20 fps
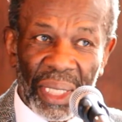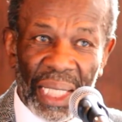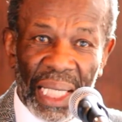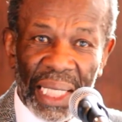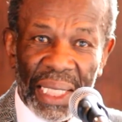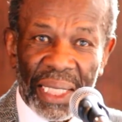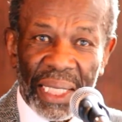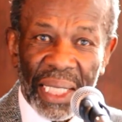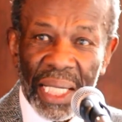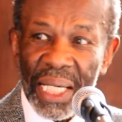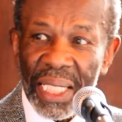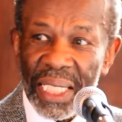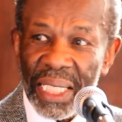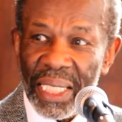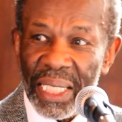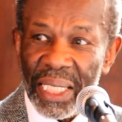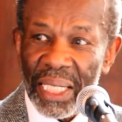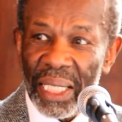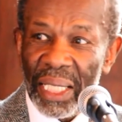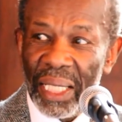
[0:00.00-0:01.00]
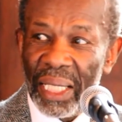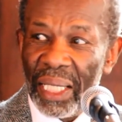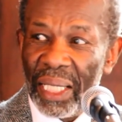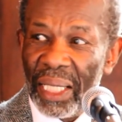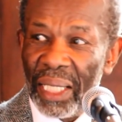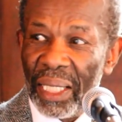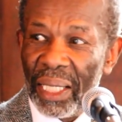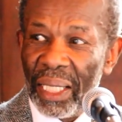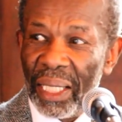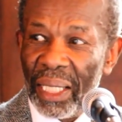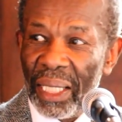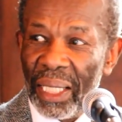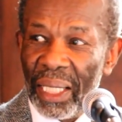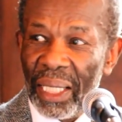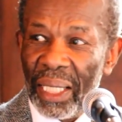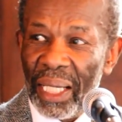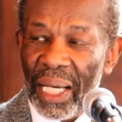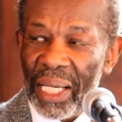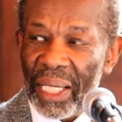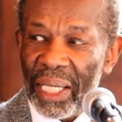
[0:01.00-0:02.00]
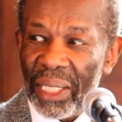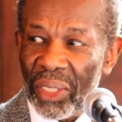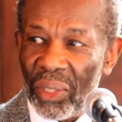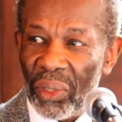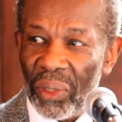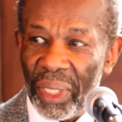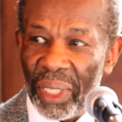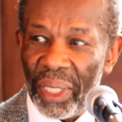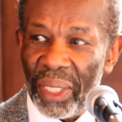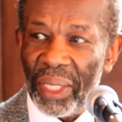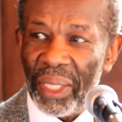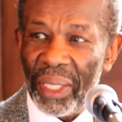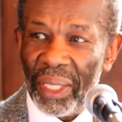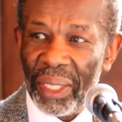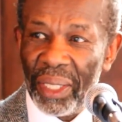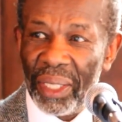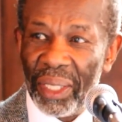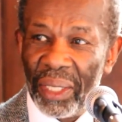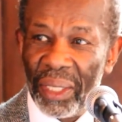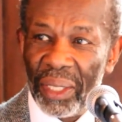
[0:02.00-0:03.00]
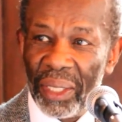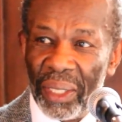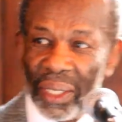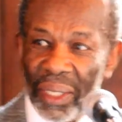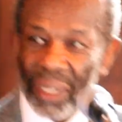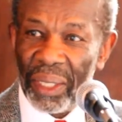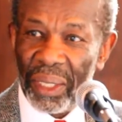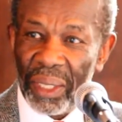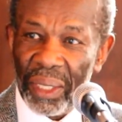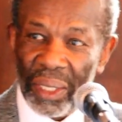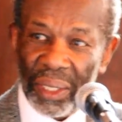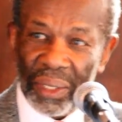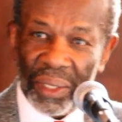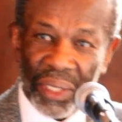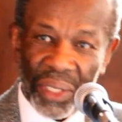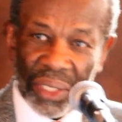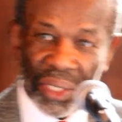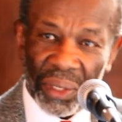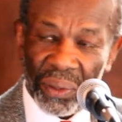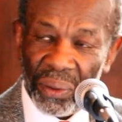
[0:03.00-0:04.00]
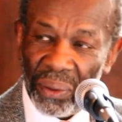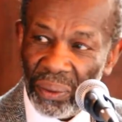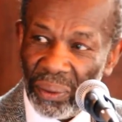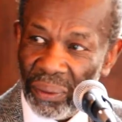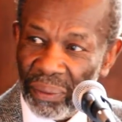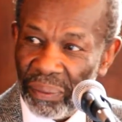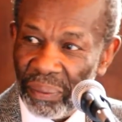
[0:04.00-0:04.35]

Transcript: a son and a daughter in this school.